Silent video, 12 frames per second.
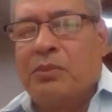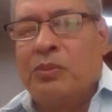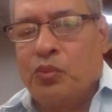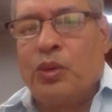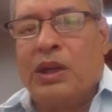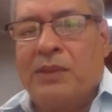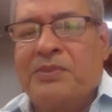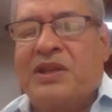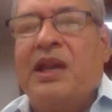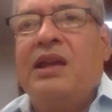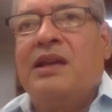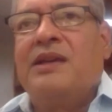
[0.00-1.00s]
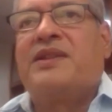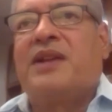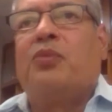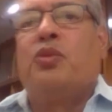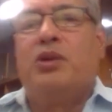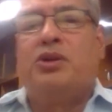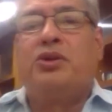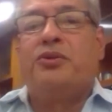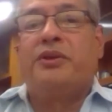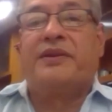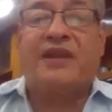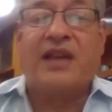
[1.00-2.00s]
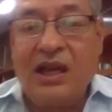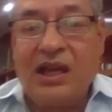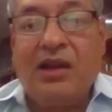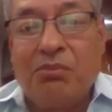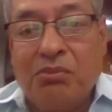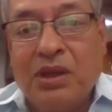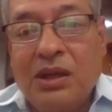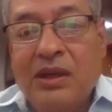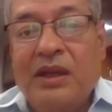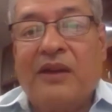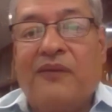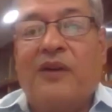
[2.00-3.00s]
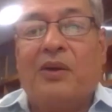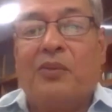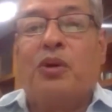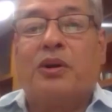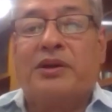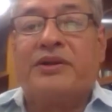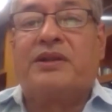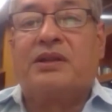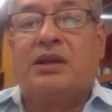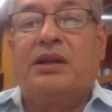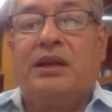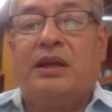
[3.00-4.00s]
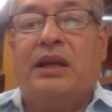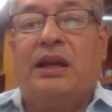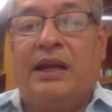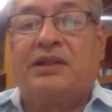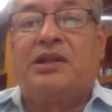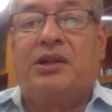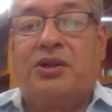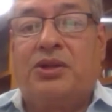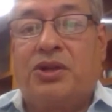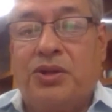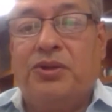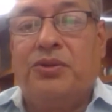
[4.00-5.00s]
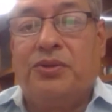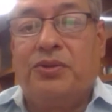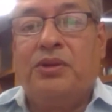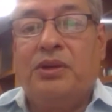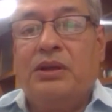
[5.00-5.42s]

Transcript: what I'm saying is I would do the same if I was elected to